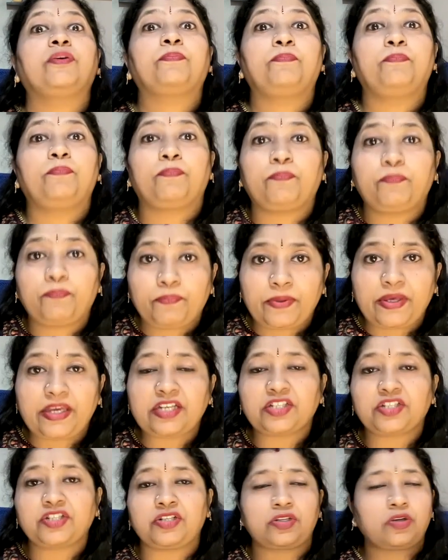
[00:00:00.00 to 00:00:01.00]
the
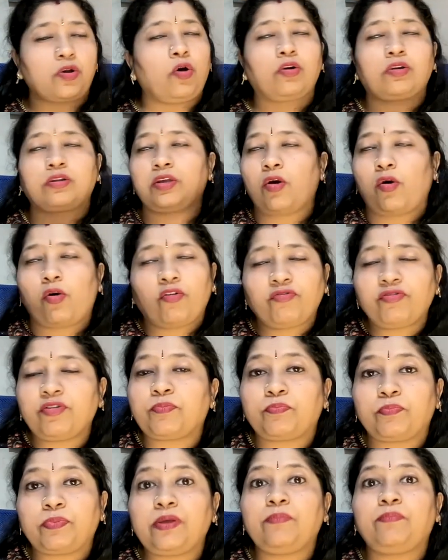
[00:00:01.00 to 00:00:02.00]
patient or of
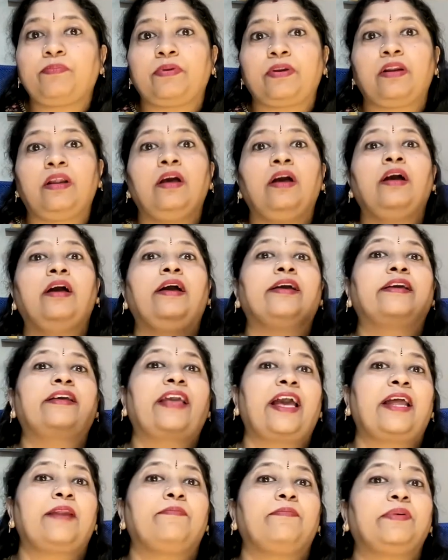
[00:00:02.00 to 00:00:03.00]
the people
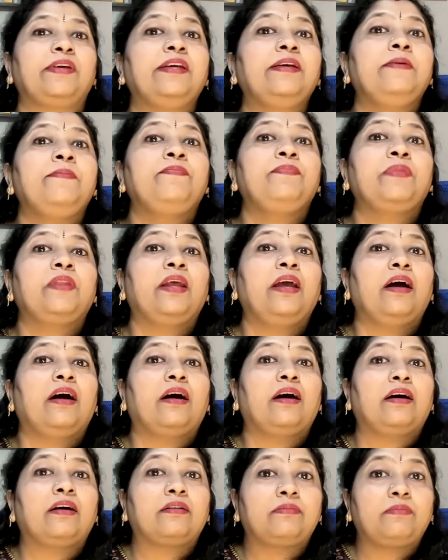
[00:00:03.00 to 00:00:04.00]
can be
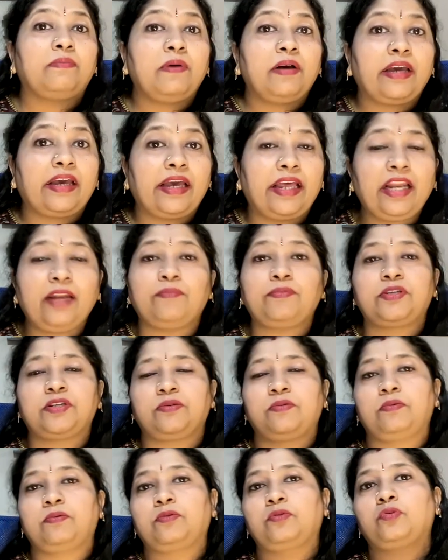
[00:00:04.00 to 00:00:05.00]

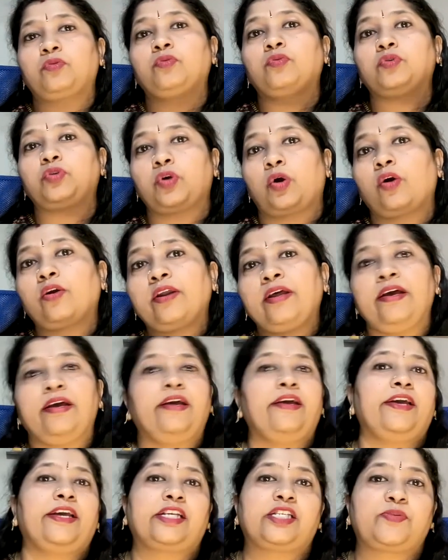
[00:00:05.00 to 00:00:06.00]
helped through your
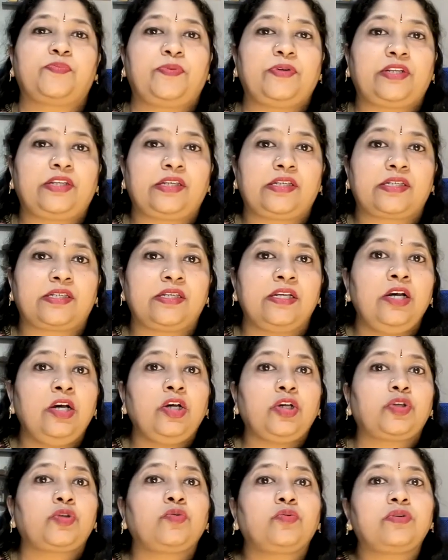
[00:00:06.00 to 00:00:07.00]
expertise.
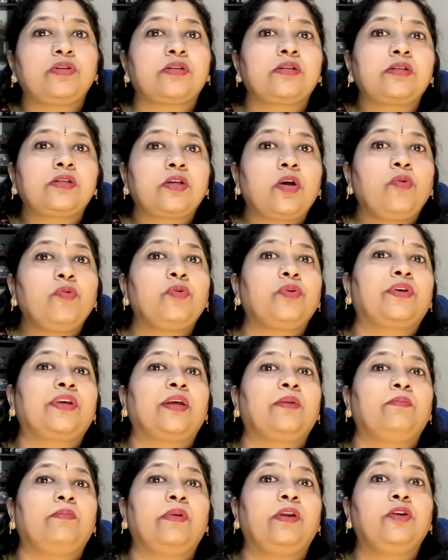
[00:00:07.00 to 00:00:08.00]
So this is how you
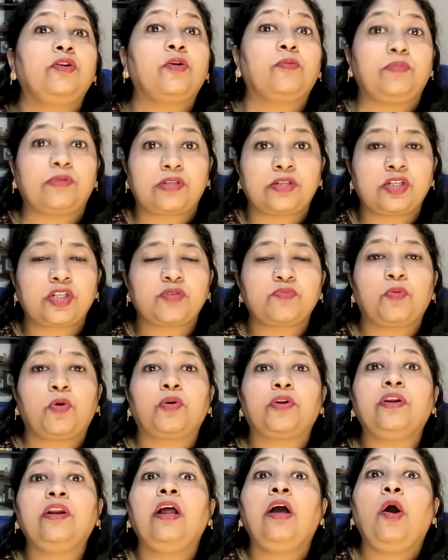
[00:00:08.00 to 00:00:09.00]
can build your business
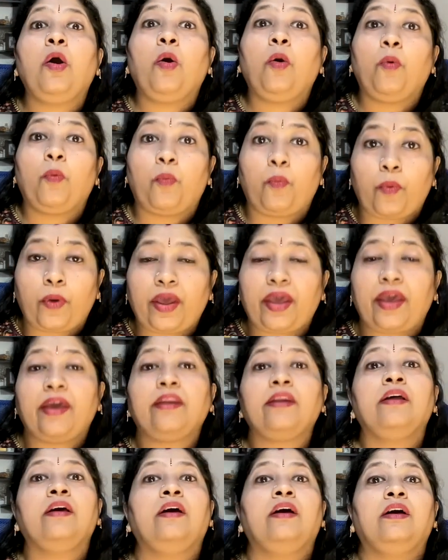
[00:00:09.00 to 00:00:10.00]
model,
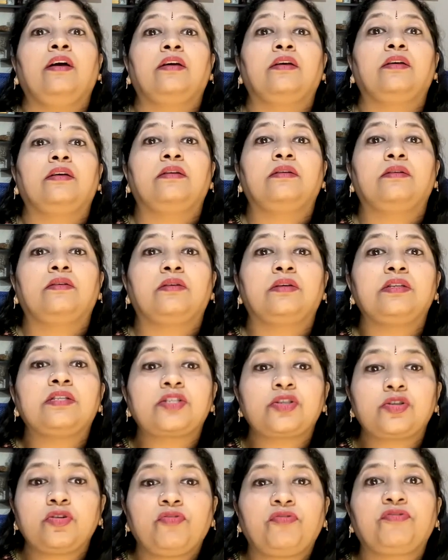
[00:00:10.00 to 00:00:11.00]
where
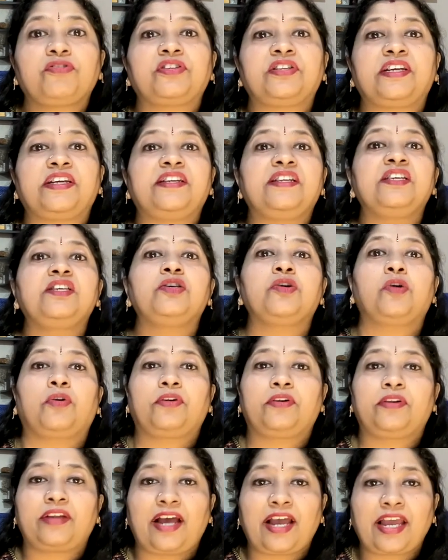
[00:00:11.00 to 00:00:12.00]
instead of trading your
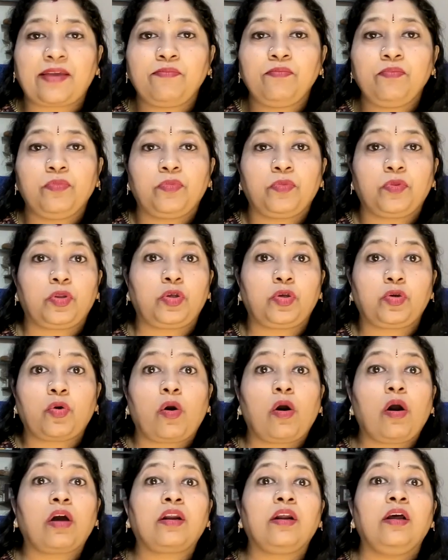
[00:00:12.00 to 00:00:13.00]
time,
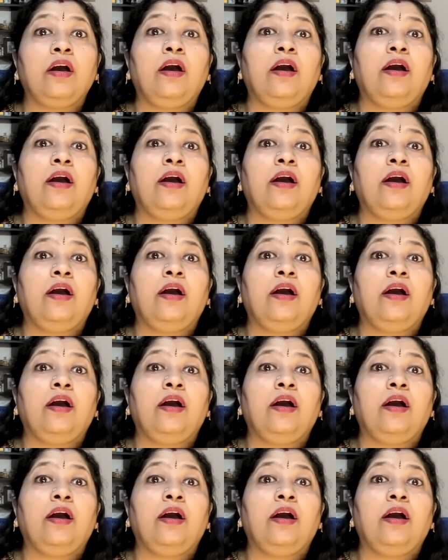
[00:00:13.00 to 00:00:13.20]
you're